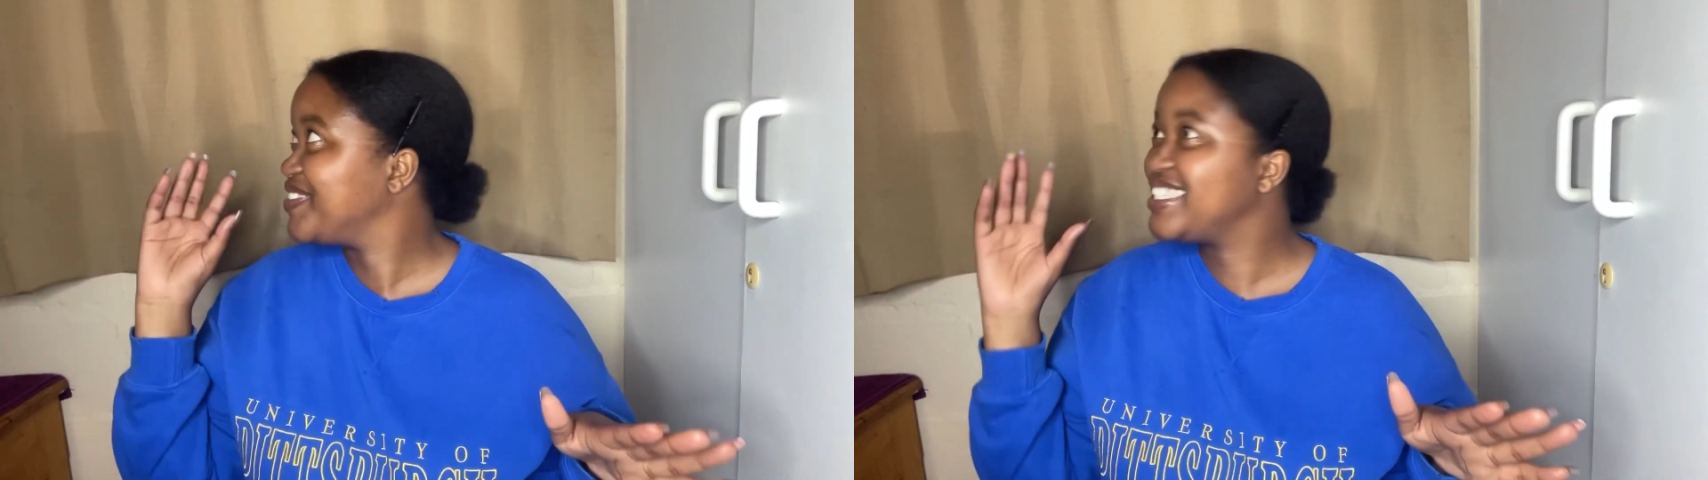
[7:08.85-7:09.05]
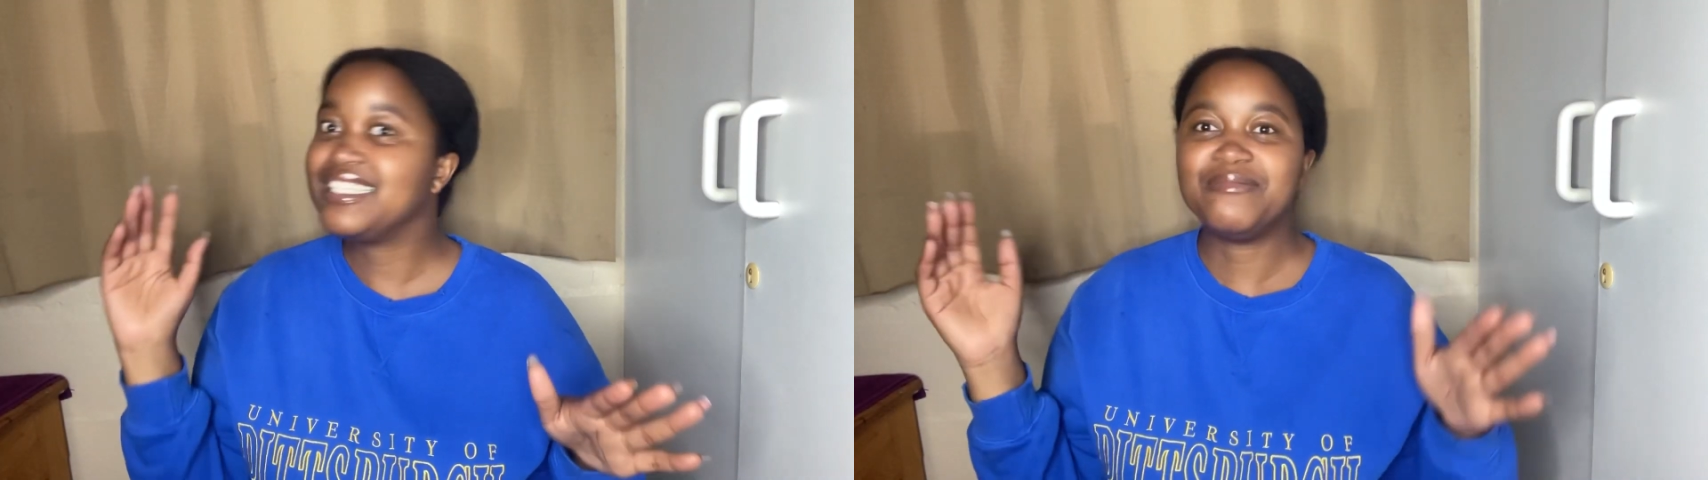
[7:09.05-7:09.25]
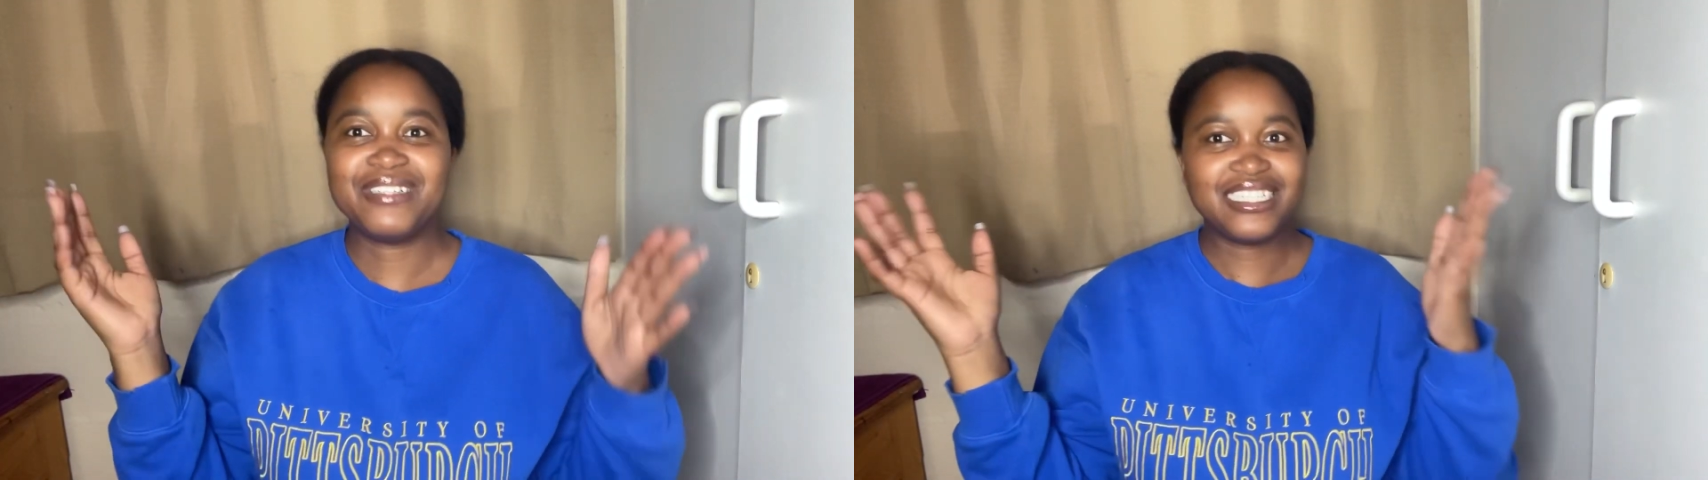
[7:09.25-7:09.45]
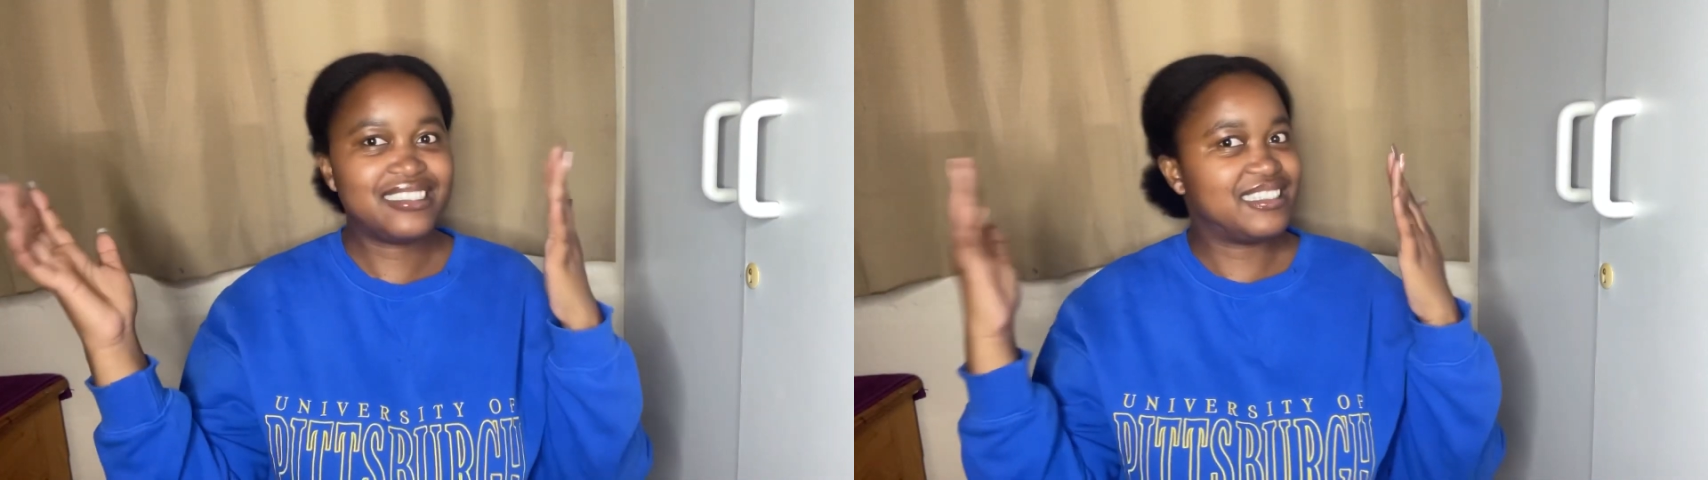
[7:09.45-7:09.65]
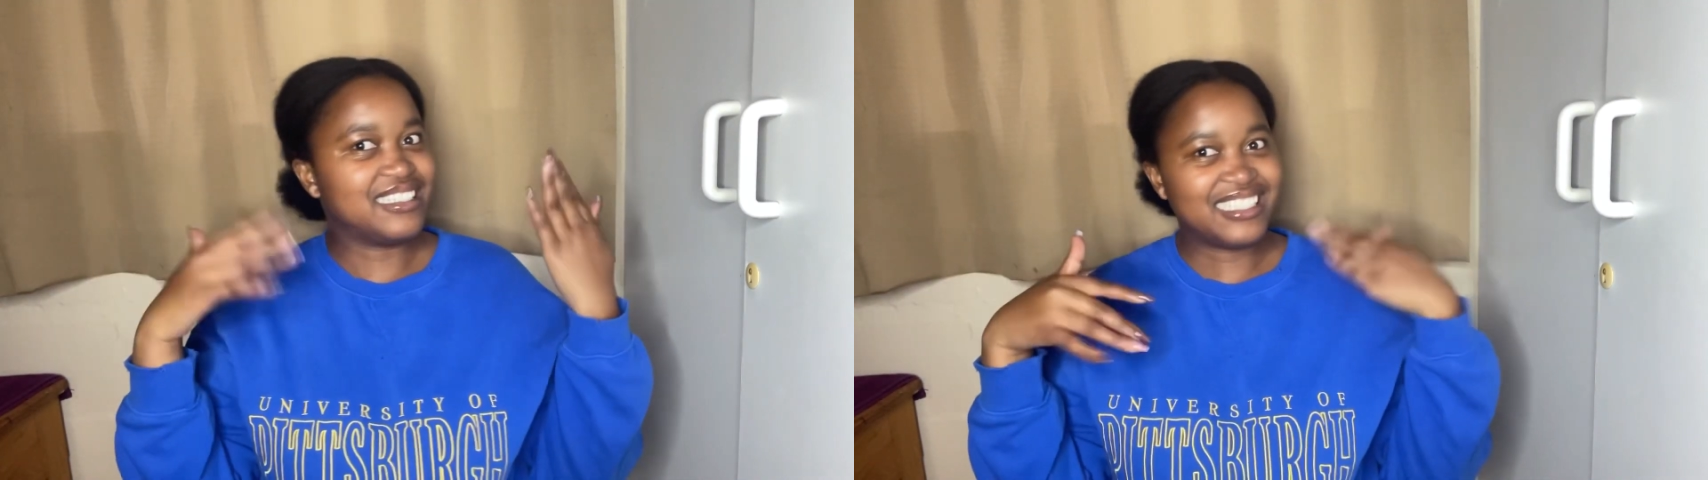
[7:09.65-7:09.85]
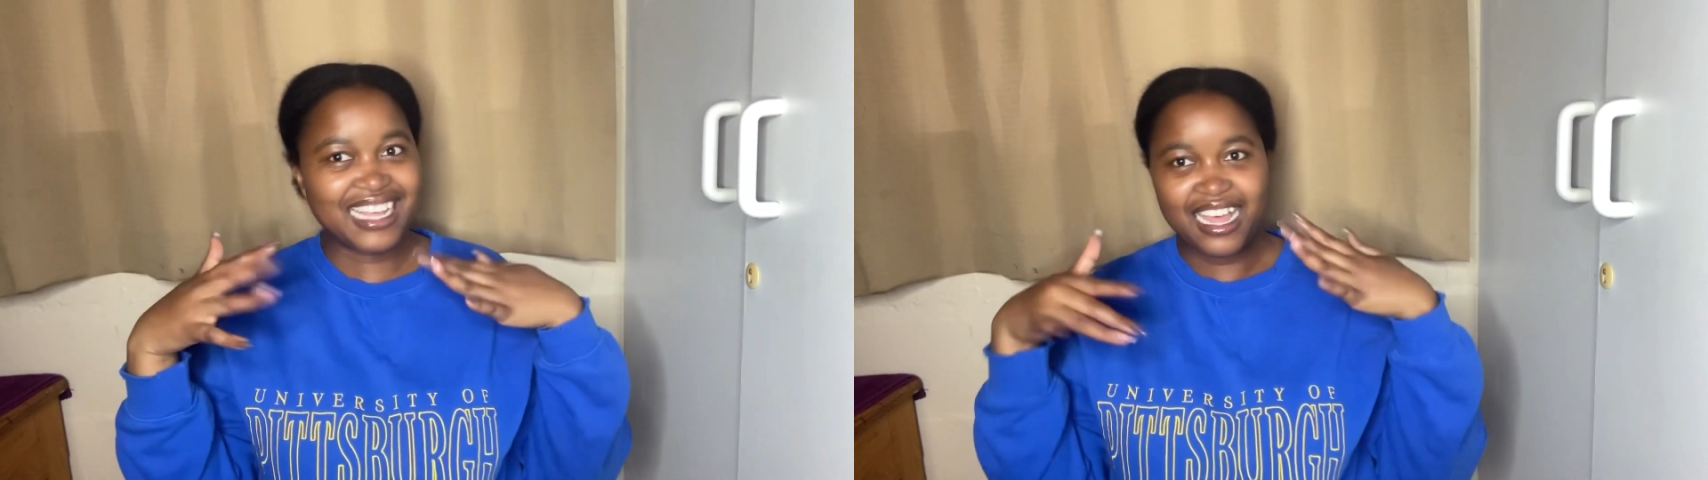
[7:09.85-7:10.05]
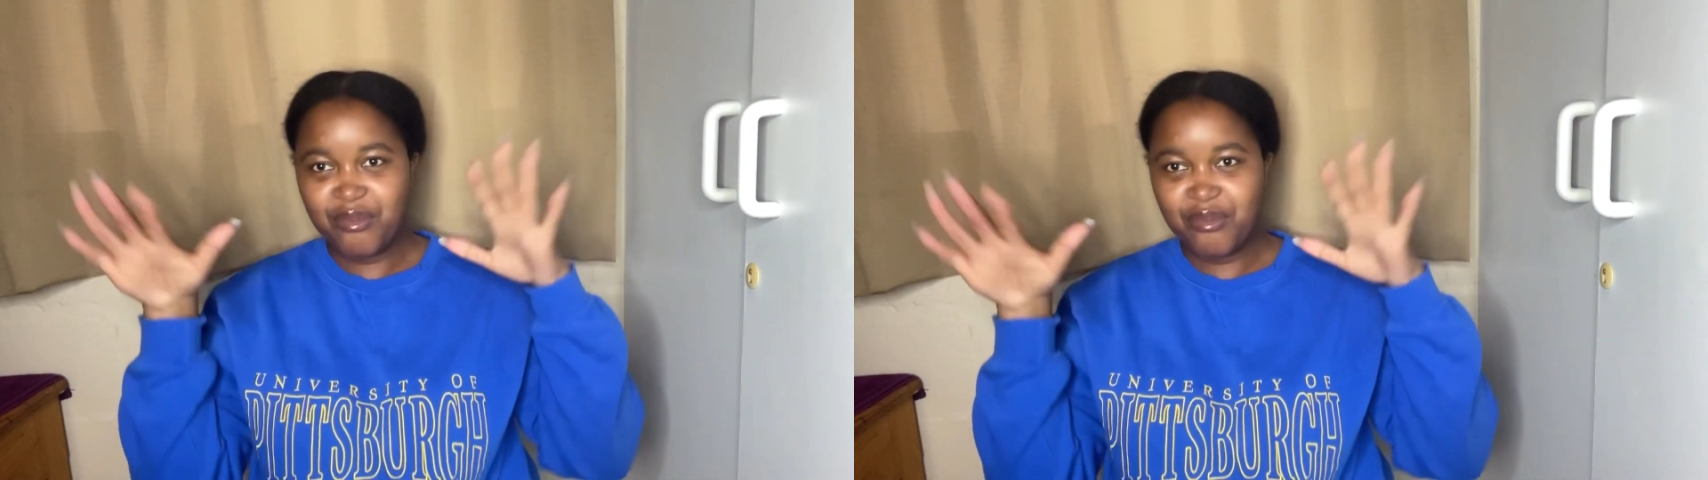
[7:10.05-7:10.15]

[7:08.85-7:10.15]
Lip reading: seen me sit here.